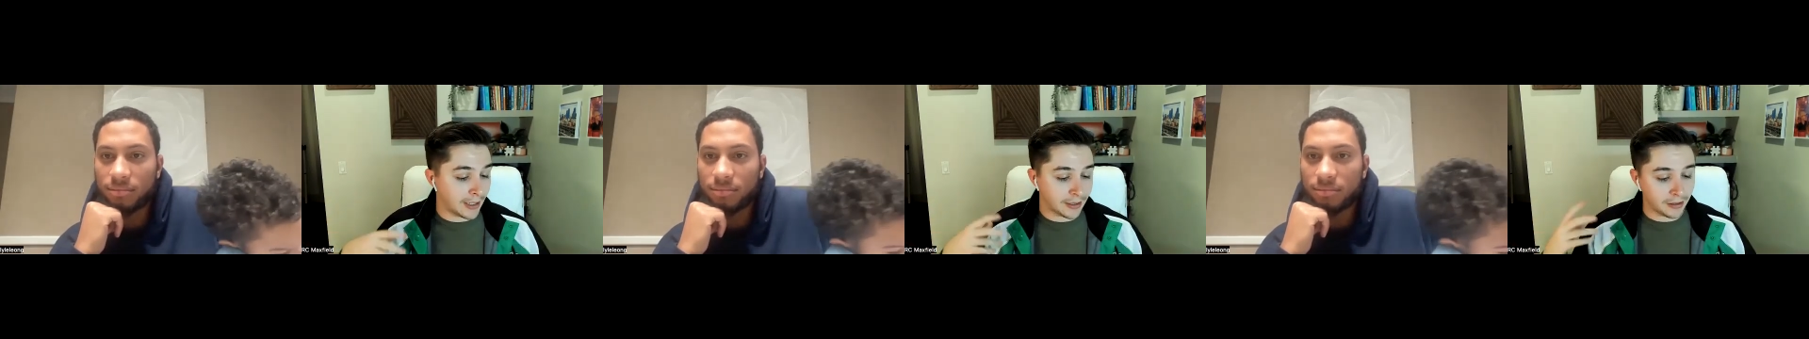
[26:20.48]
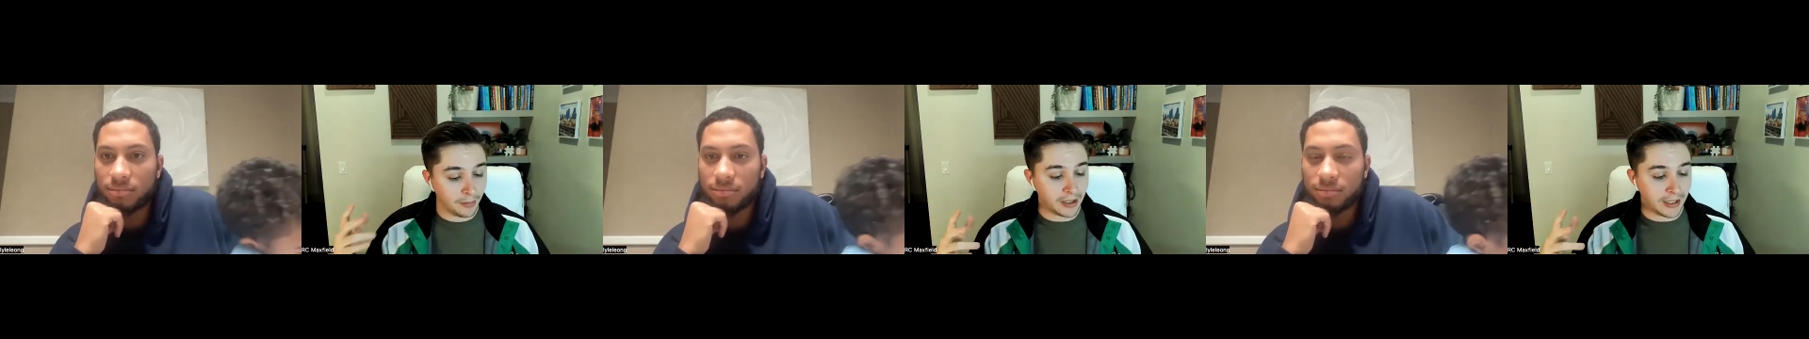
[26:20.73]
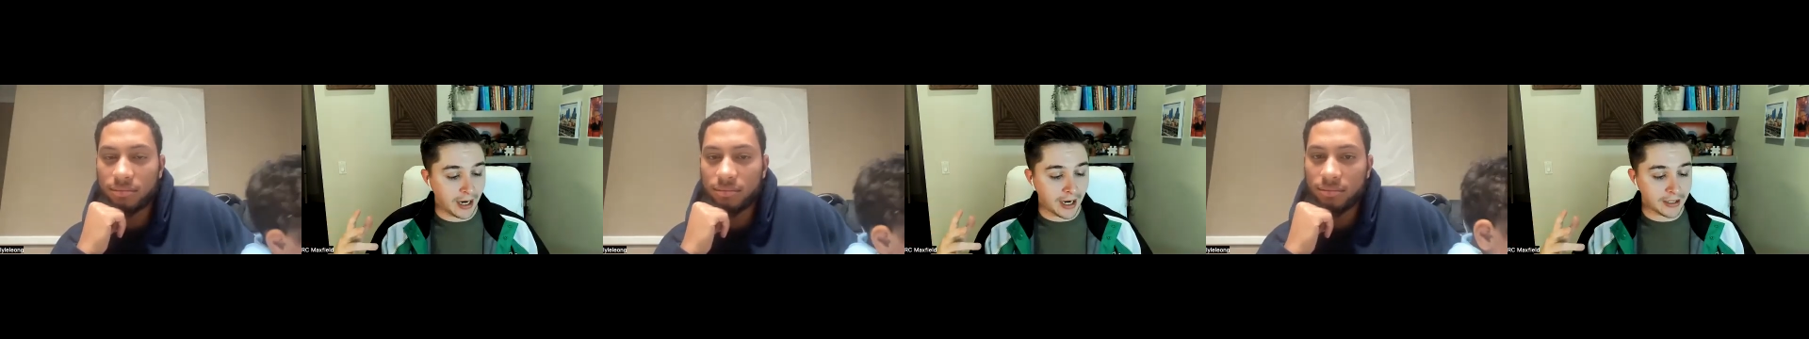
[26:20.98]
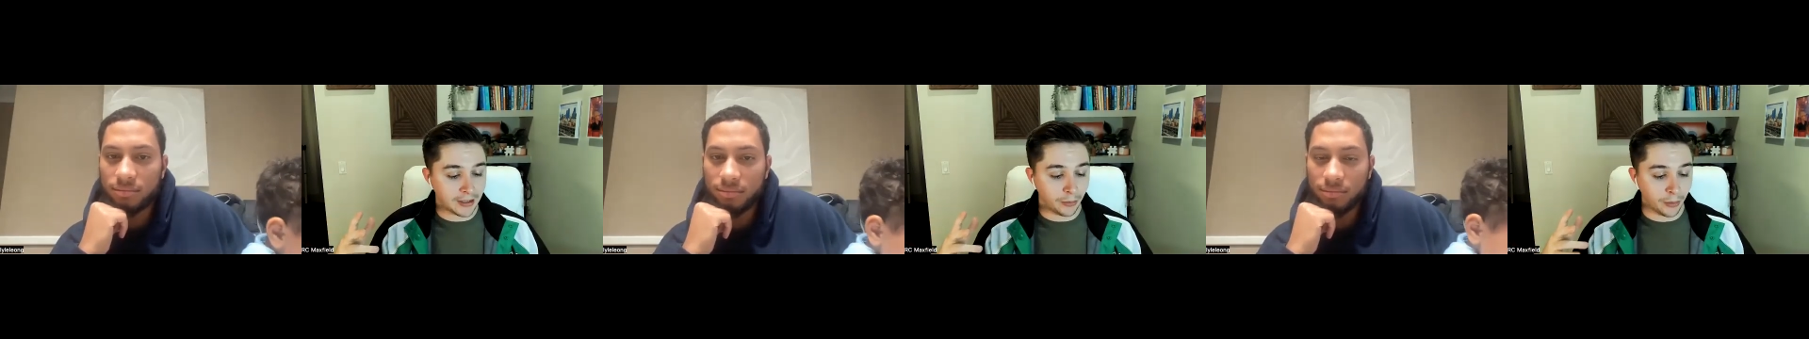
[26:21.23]
Speaker 1: that, some of the
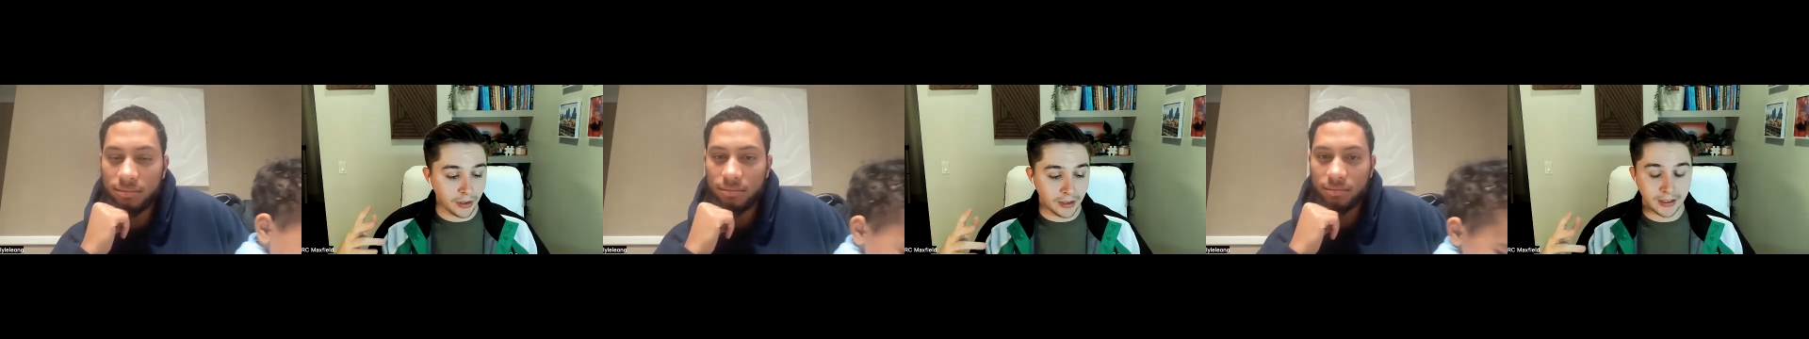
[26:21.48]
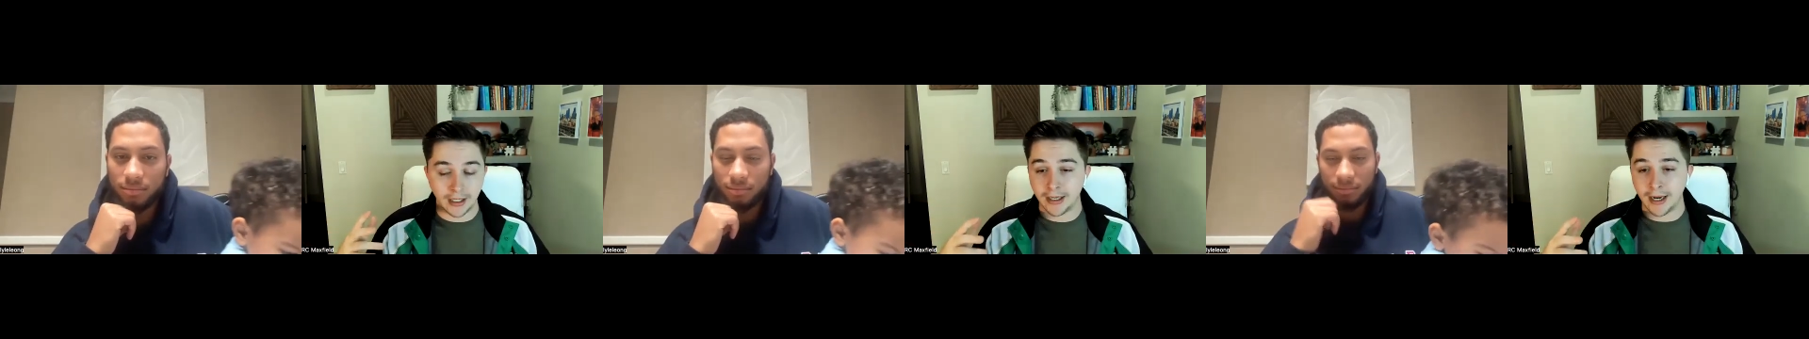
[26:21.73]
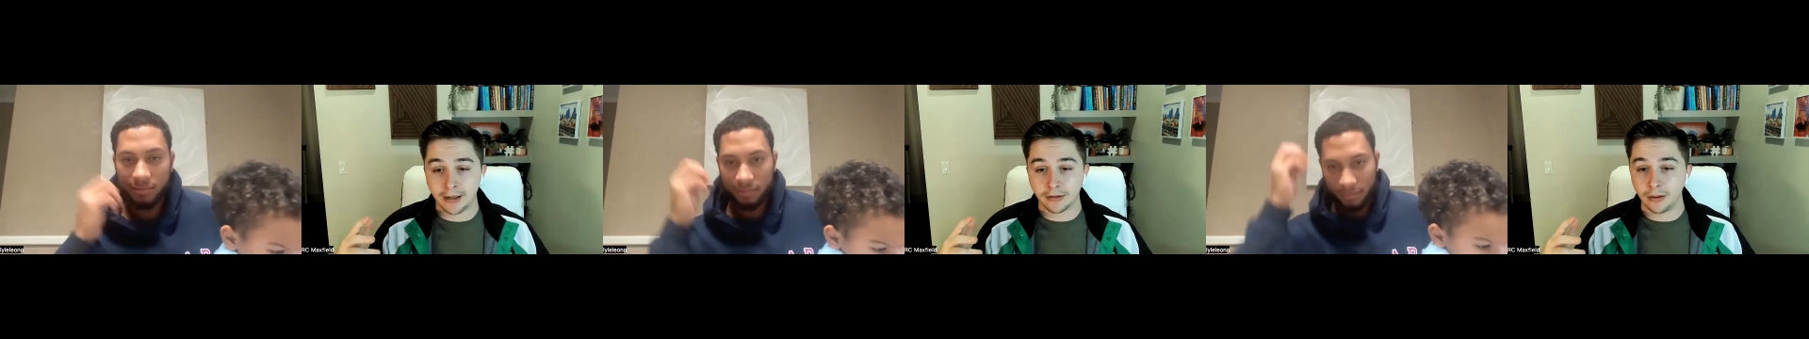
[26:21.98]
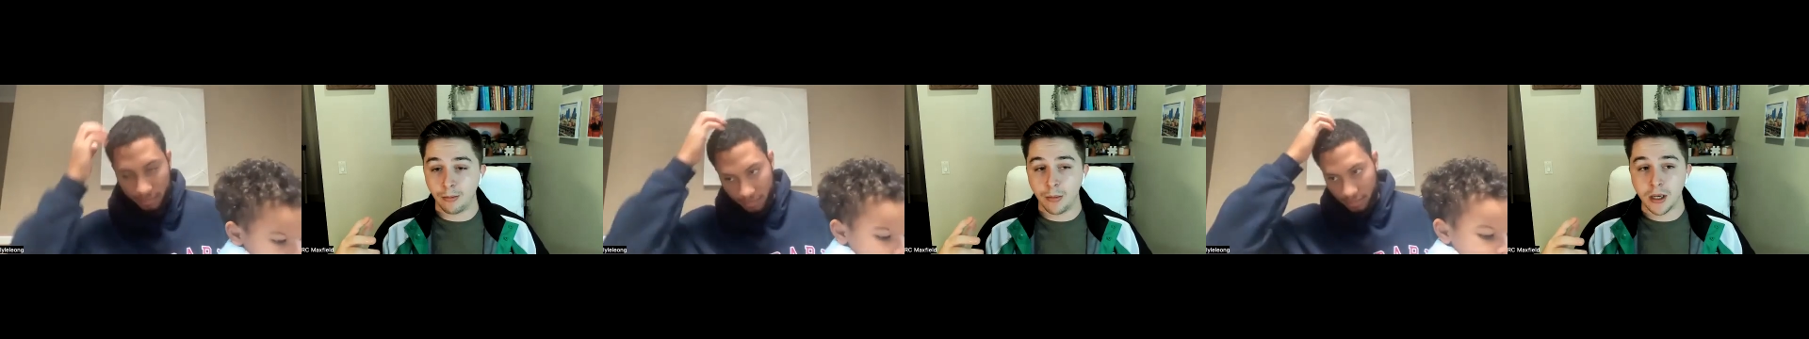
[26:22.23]
guys that really stand
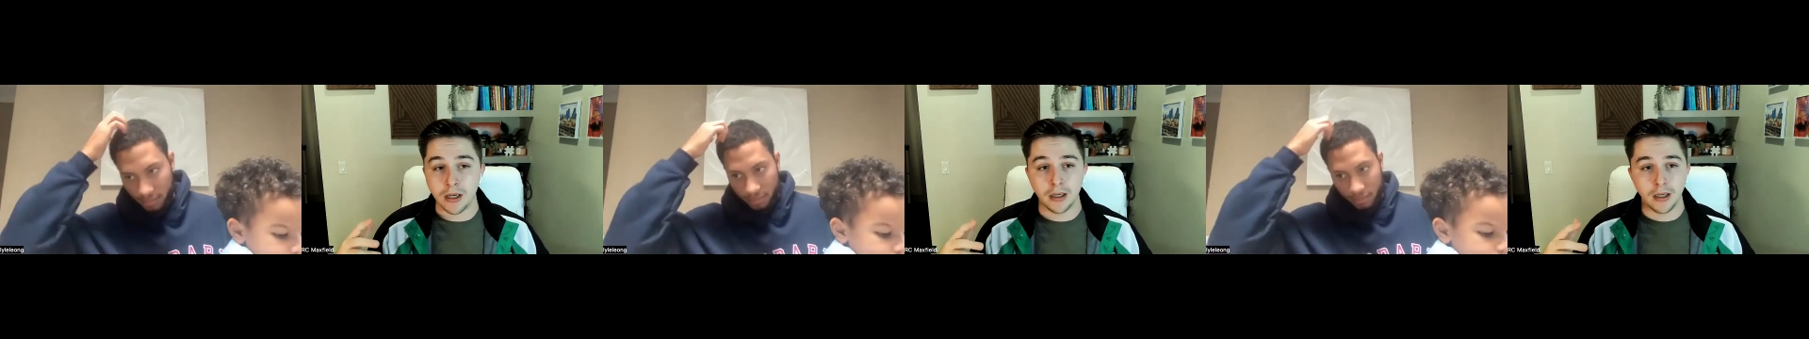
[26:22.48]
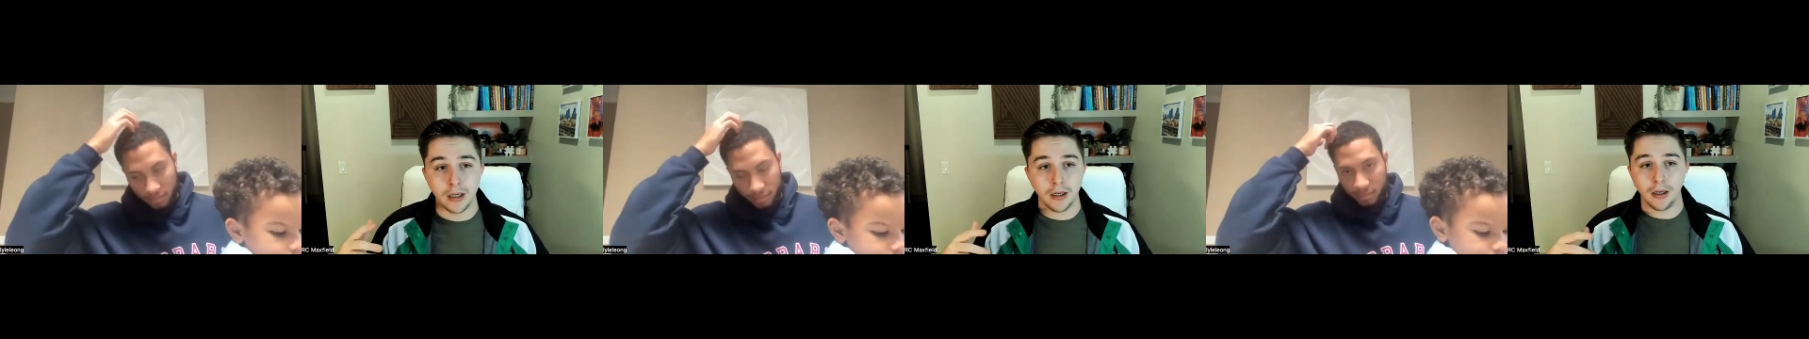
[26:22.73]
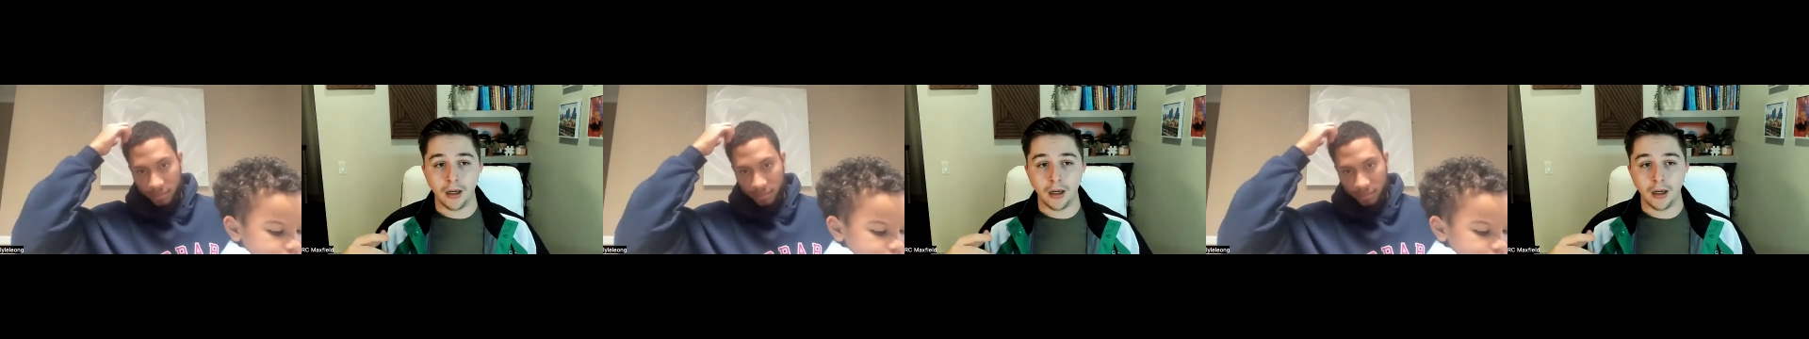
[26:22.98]
out to me.